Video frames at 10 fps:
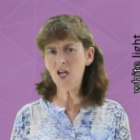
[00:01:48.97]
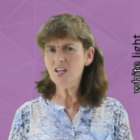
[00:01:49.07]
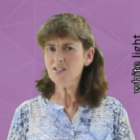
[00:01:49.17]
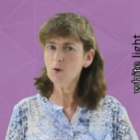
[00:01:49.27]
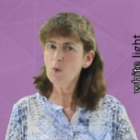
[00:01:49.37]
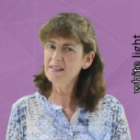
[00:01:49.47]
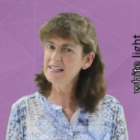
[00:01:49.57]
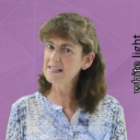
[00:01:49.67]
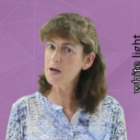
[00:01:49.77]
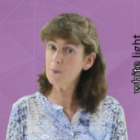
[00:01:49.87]
So what
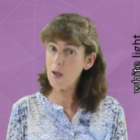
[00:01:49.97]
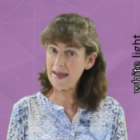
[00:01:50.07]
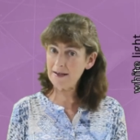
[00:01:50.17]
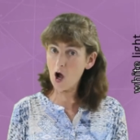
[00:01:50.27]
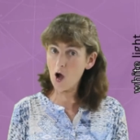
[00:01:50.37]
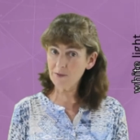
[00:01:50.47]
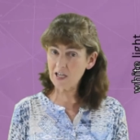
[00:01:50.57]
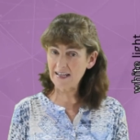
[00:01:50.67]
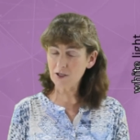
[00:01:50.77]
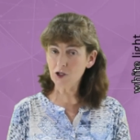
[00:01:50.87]
does an opaque
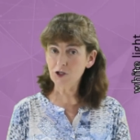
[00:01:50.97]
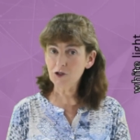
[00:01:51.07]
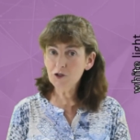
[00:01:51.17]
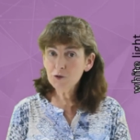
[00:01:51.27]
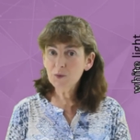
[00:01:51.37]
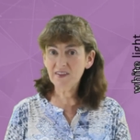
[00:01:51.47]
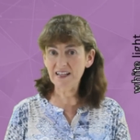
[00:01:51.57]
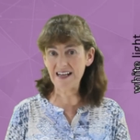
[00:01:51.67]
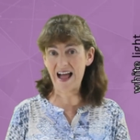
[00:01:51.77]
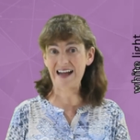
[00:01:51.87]
object do with the
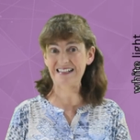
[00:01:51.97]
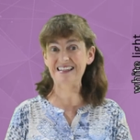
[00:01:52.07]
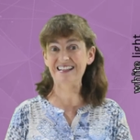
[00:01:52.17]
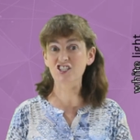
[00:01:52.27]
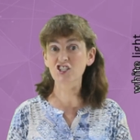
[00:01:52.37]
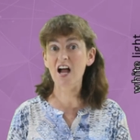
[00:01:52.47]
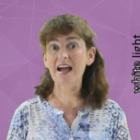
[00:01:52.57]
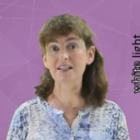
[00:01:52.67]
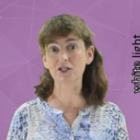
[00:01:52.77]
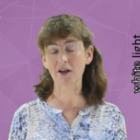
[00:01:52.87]
light that
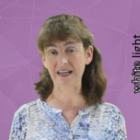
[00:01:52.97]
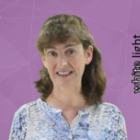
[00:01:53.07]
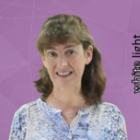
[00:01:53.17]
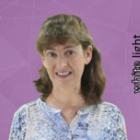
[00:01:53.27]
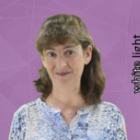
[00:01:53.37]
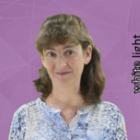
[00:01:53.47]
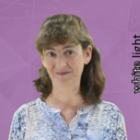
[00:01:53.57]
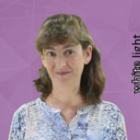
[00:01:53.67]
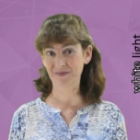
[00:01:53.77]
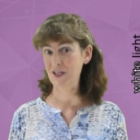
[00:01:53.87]
shines on it?
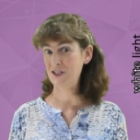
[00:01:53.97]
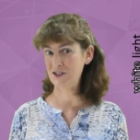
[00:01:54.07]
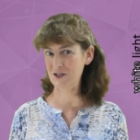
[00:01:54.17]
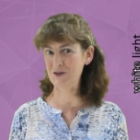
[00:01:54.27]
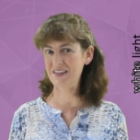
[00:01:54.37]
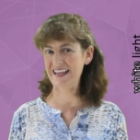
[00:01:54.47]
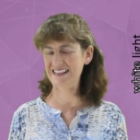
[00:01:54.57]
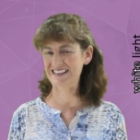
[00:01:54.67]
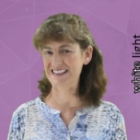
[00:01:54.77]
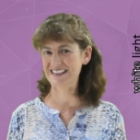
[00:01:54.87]
2
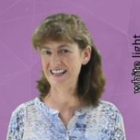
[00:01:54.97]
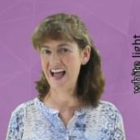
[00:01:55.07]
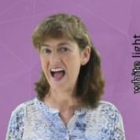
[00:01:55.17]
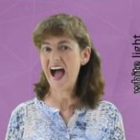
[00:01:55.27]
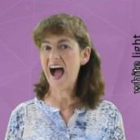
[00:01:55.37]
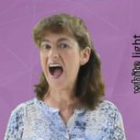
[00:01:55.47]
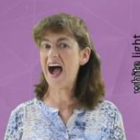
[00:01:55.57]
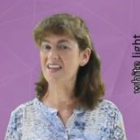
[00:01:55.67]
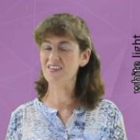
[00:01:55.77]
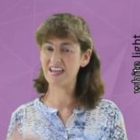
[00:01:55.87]
things.
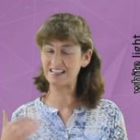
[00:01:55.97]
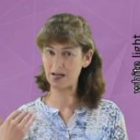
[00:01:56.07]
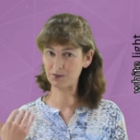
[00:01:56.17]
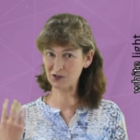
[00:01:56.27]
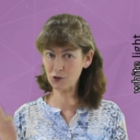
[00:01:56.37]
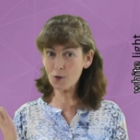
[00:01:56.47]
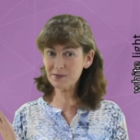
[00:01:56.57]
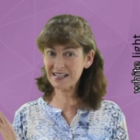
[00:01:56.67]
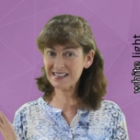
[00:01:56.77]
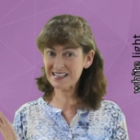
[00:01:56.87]
Either it
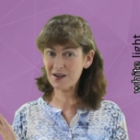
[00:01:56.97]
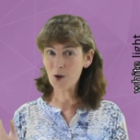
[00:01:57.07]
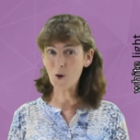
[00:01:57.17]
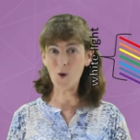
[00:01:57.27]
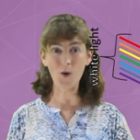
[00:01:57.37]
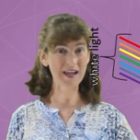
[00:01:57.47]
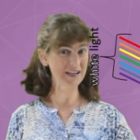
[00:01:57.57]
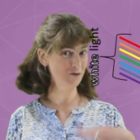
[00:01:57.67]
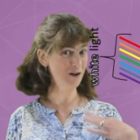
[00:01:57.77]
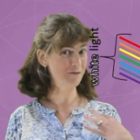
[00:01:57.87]
absorbs it or
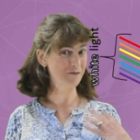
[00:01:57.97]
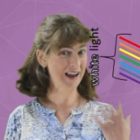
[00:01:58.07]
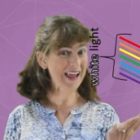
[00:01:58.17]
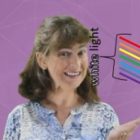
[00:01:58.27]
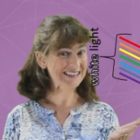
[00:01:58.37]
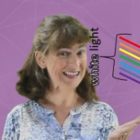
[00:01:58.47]
it reflects